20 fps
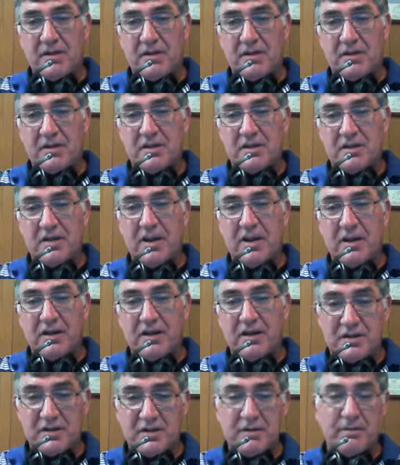
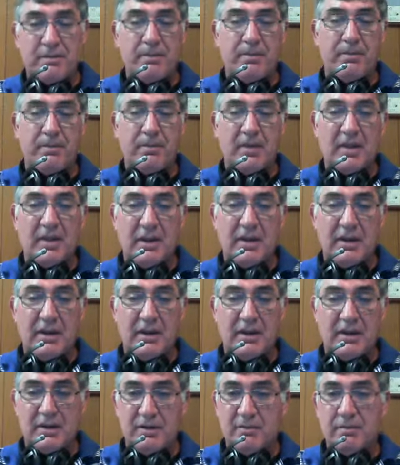sticks,
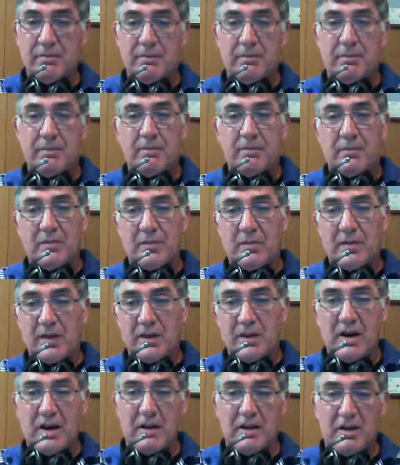and
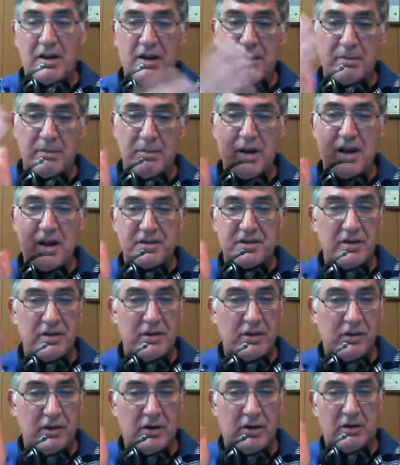I had passed in
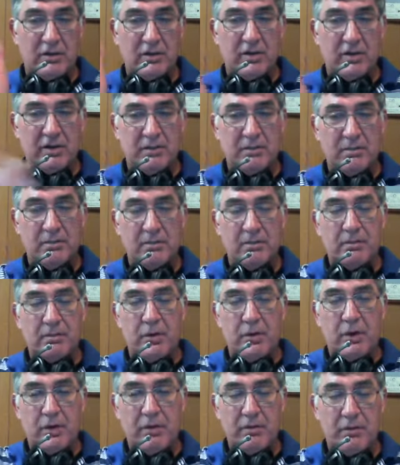the hall and
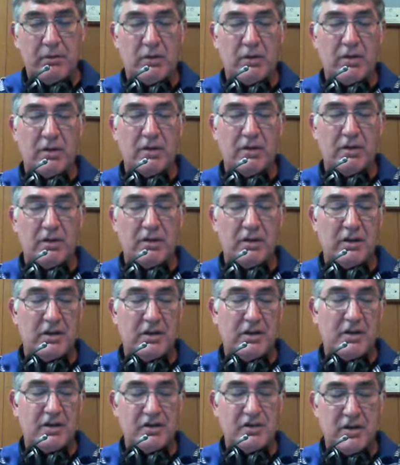heard one of the
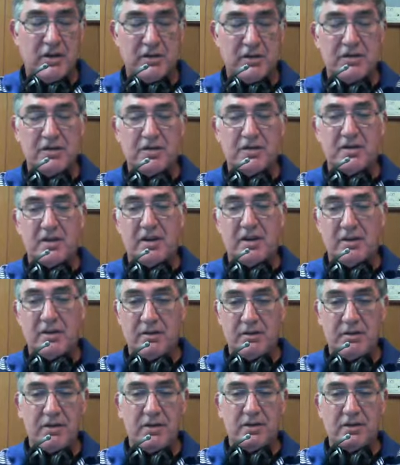instructors
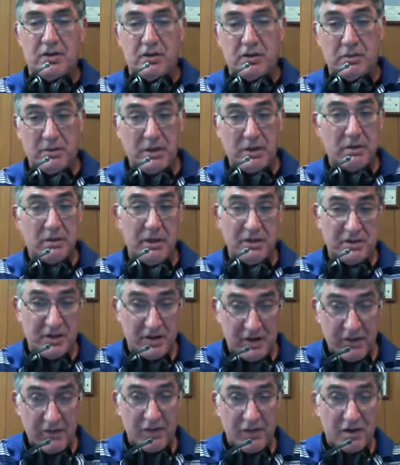saying, or
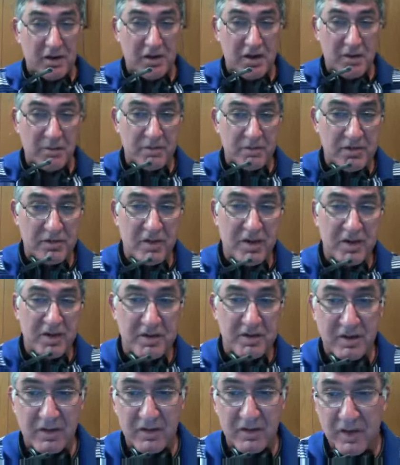basically giving a
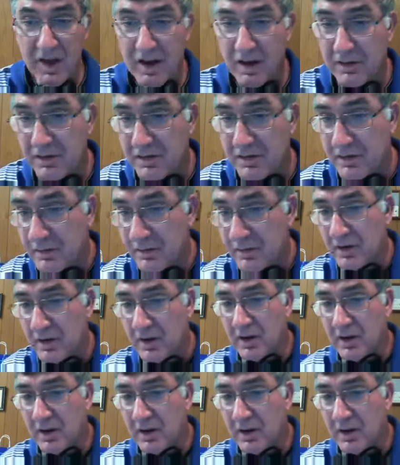demonstration of how to